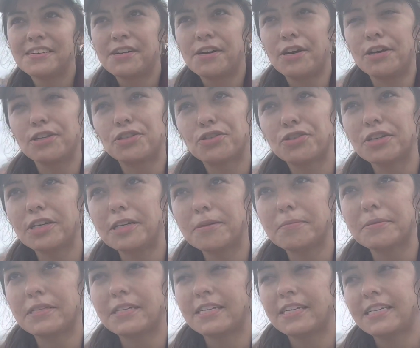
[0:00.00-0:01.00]
on
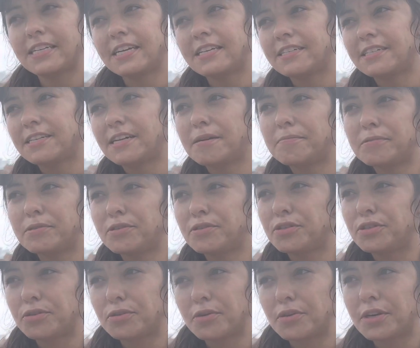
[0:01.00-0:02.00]
trips, and he ended up in New
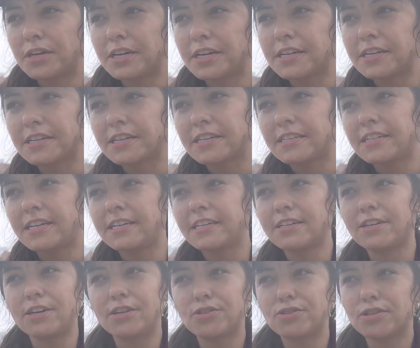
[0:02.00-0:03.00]
York, and then he
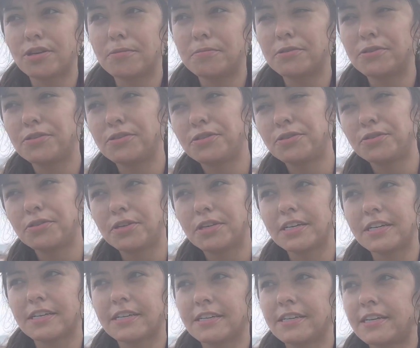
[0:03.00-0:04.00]
got in trouble in New
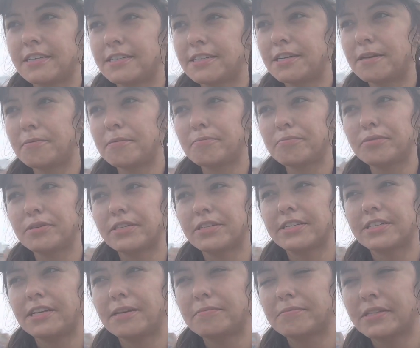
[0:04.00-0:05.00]
York and ended up in
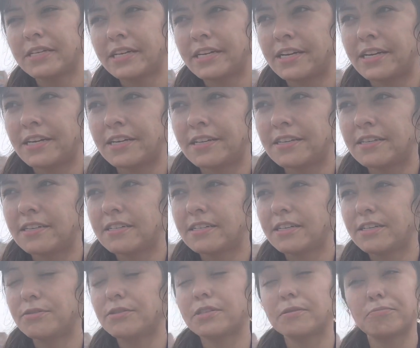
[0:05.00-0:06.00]
prison up there.
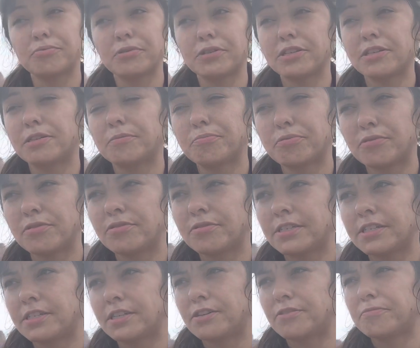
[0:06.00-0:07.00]
He was in prison in Puerto
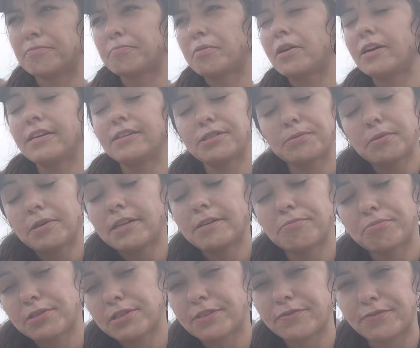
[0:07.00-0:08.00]
Rico. He was probably in
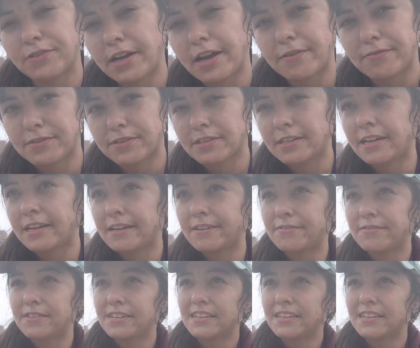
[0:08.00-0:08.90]
prison for half his life.